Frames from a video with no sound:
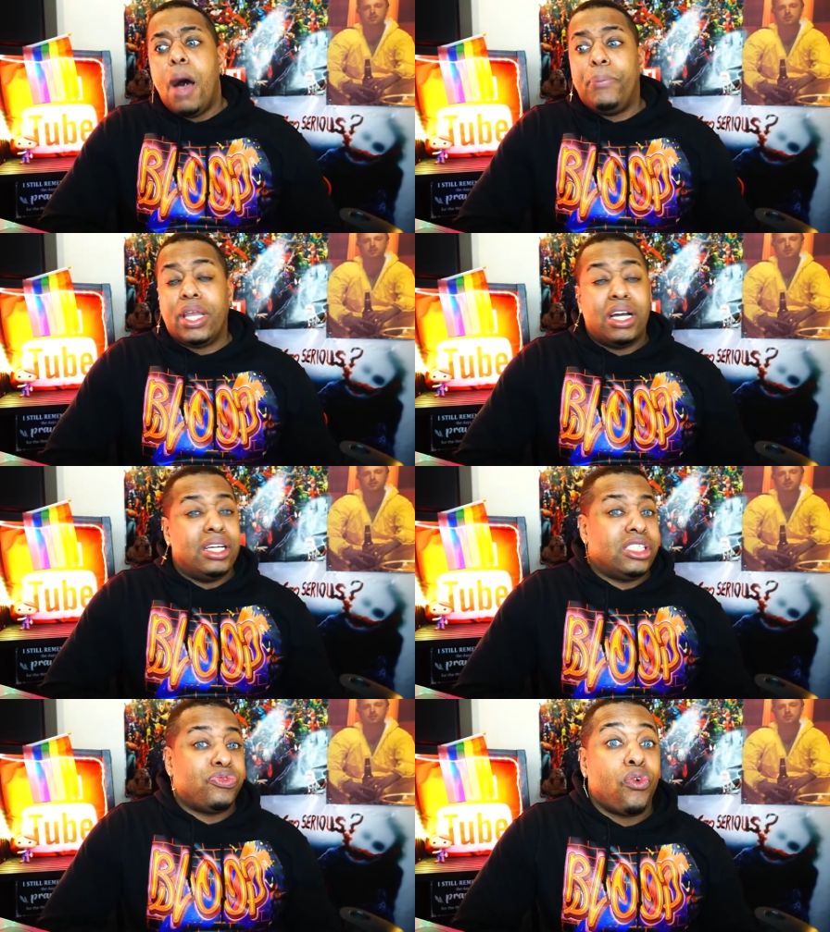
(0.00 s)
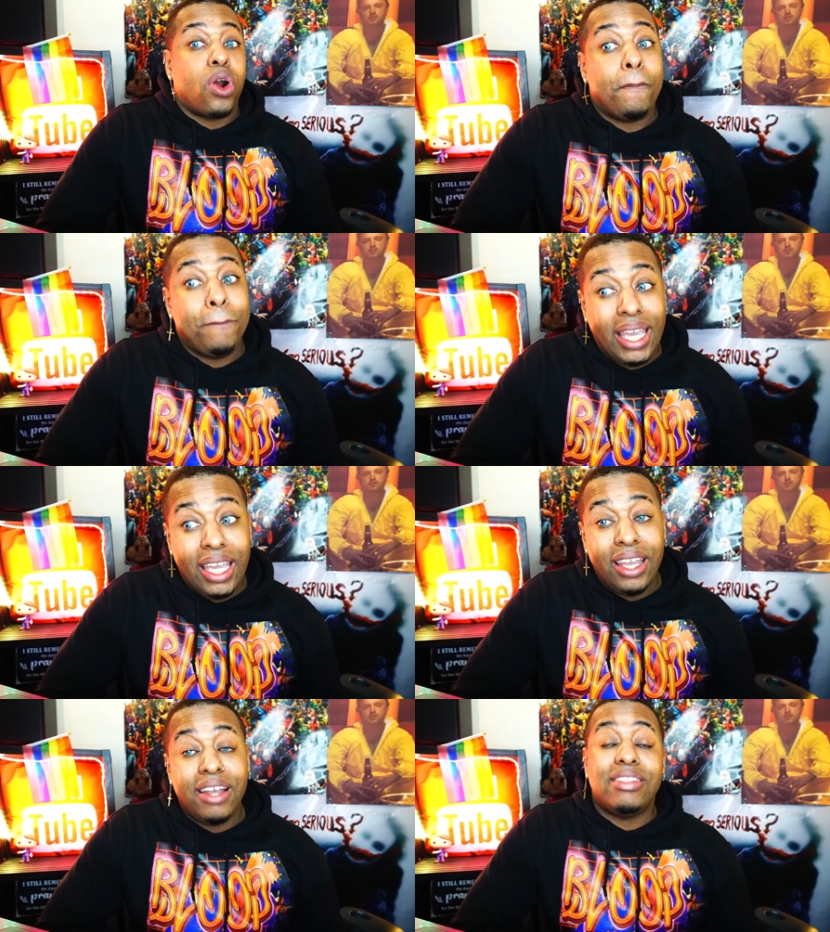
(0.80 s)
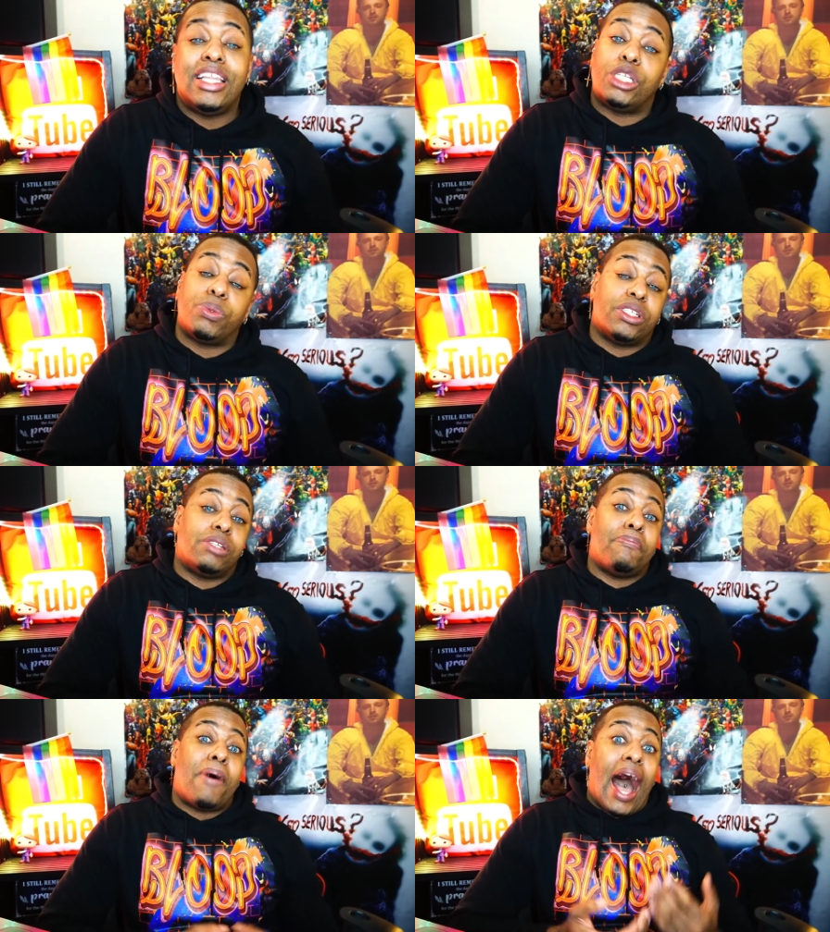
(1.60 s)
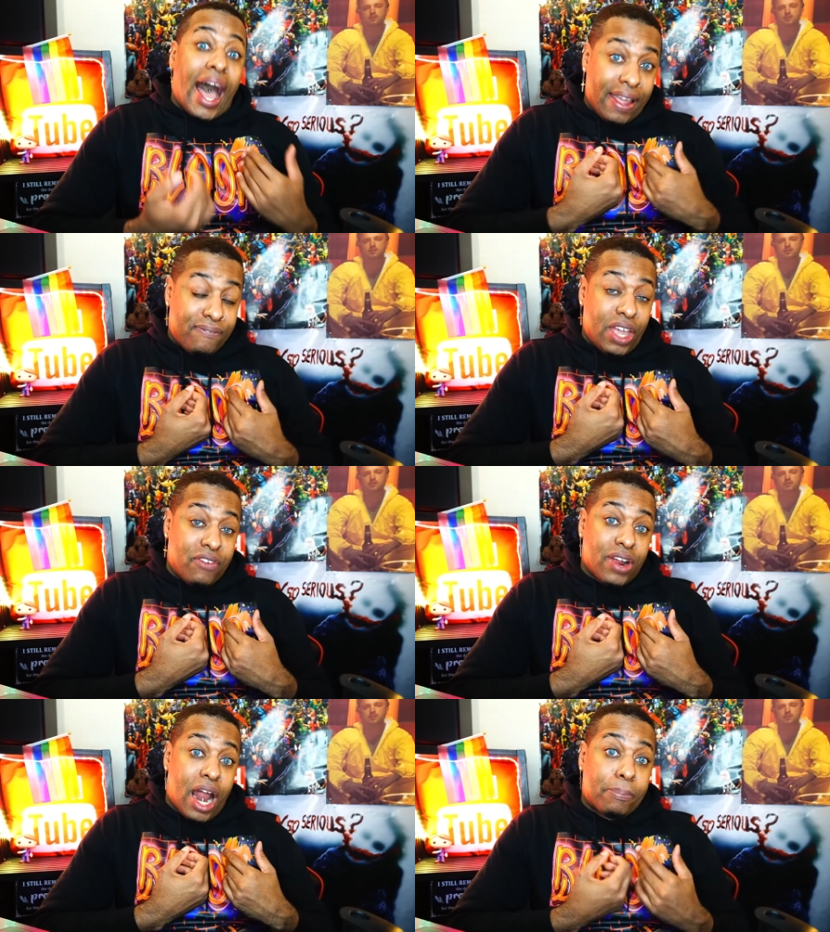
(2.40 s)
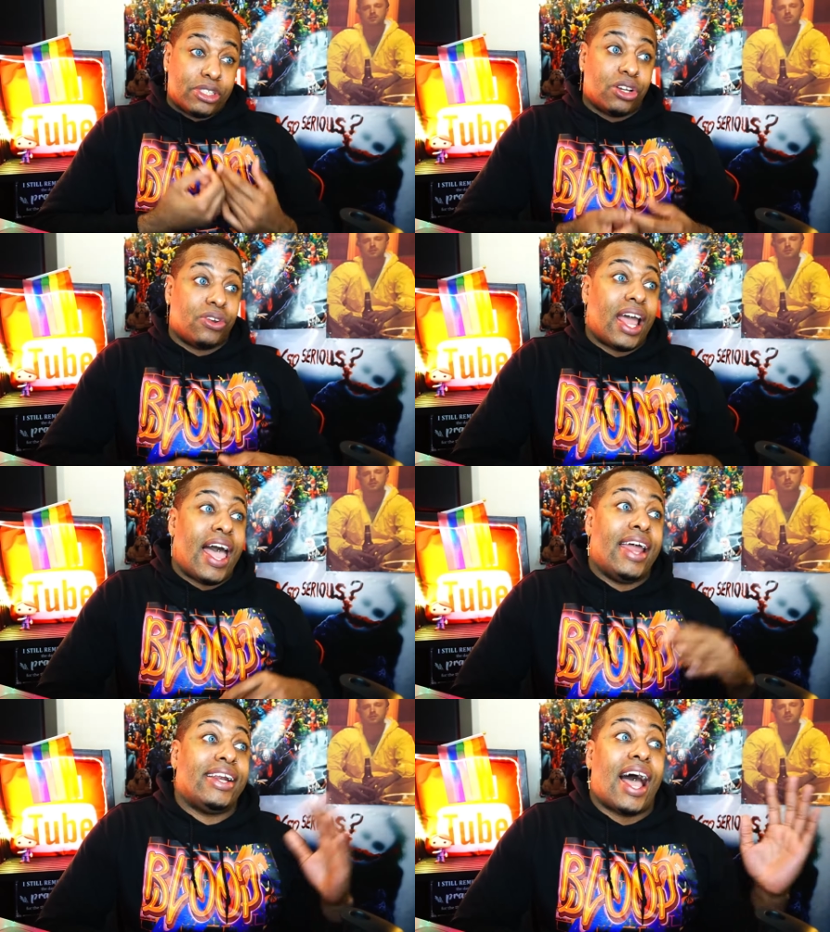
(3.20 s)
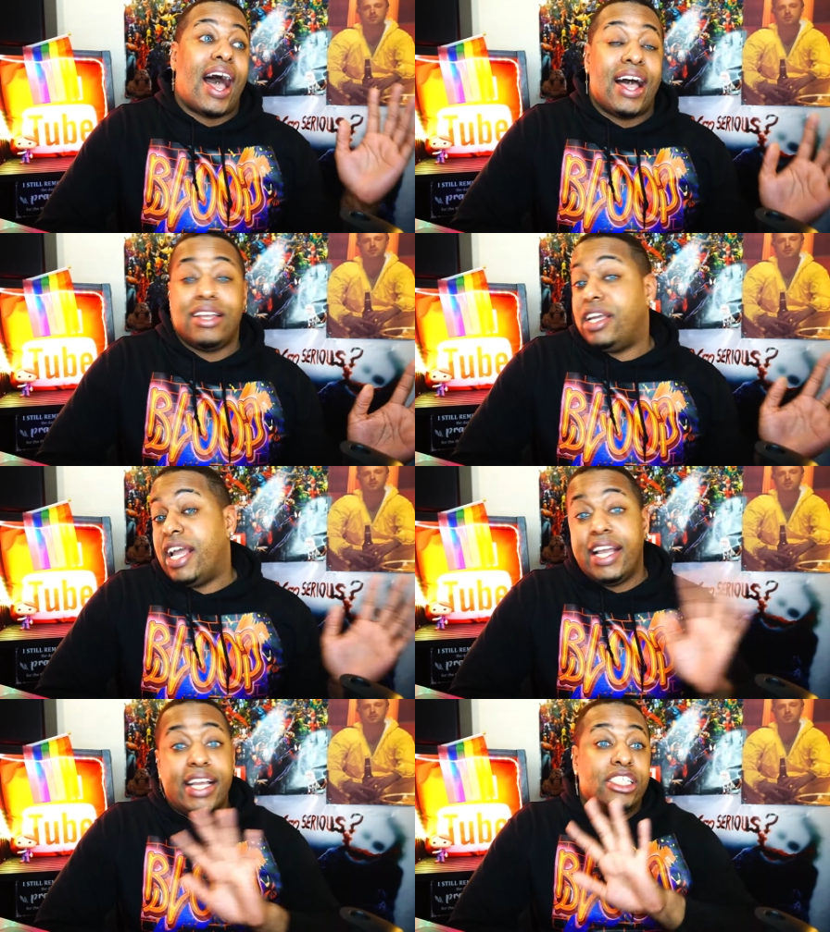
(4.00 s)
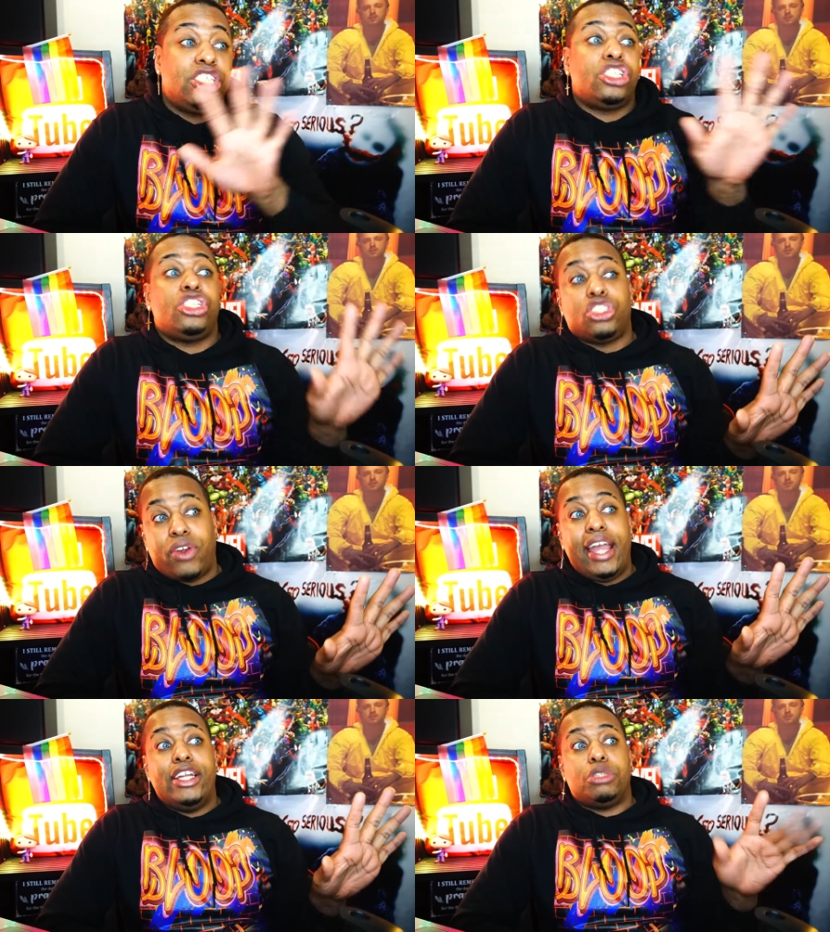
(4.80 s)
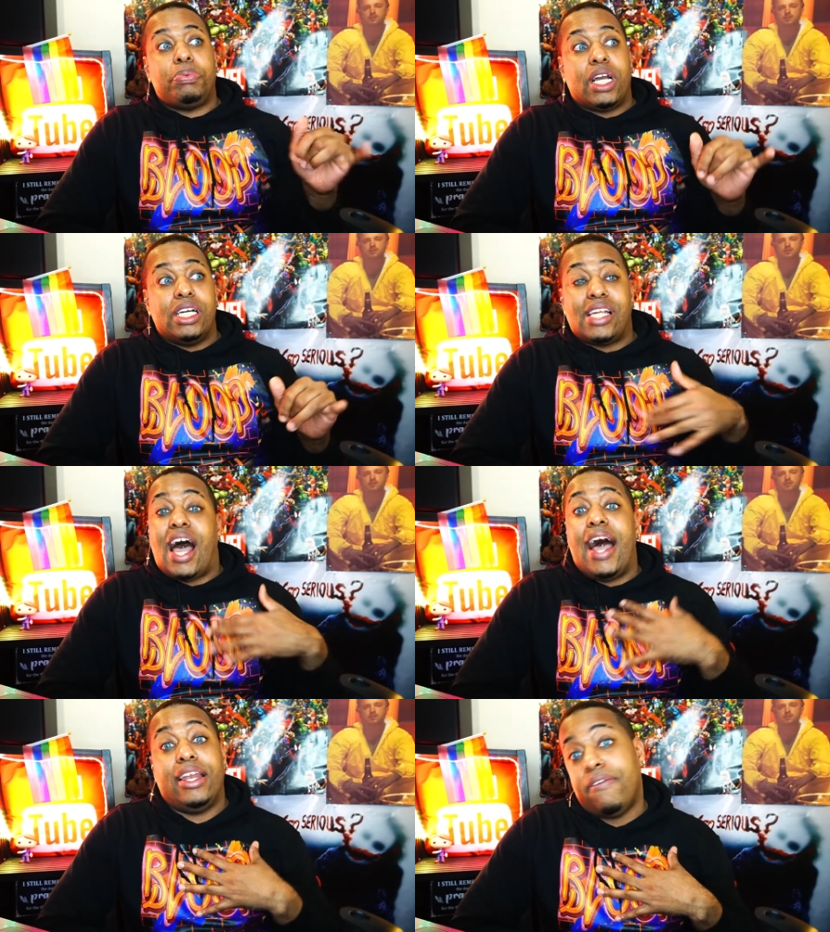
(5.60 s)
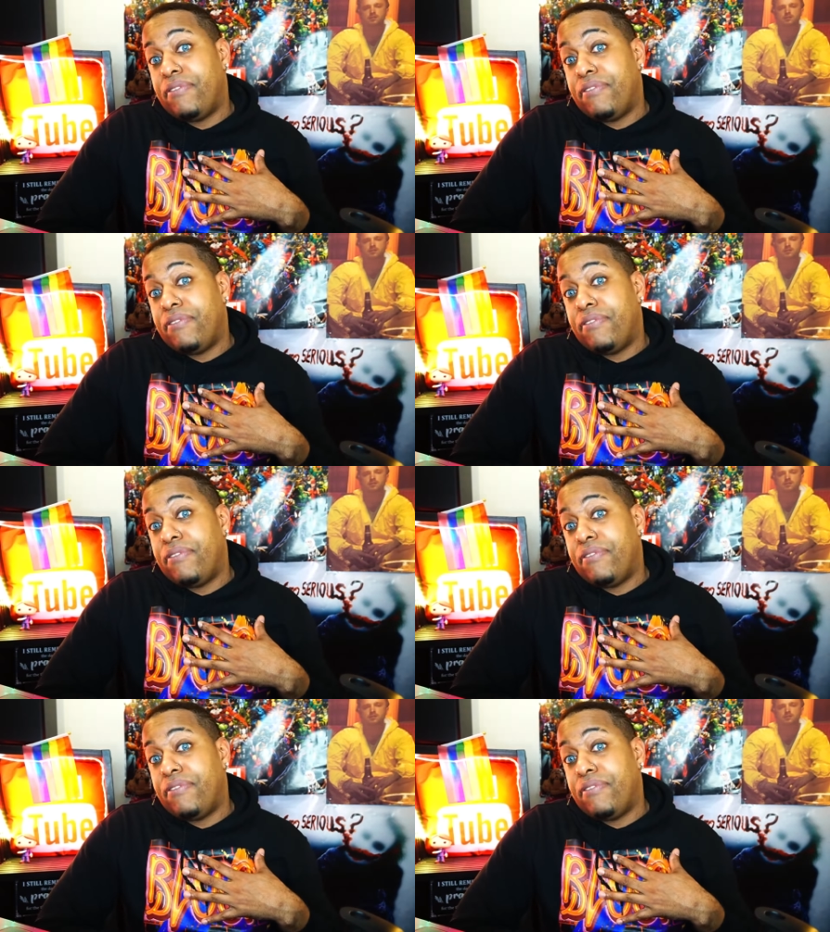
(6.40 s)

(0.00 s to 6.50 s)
Because for me, this was my favorite episode. And it's strange because I love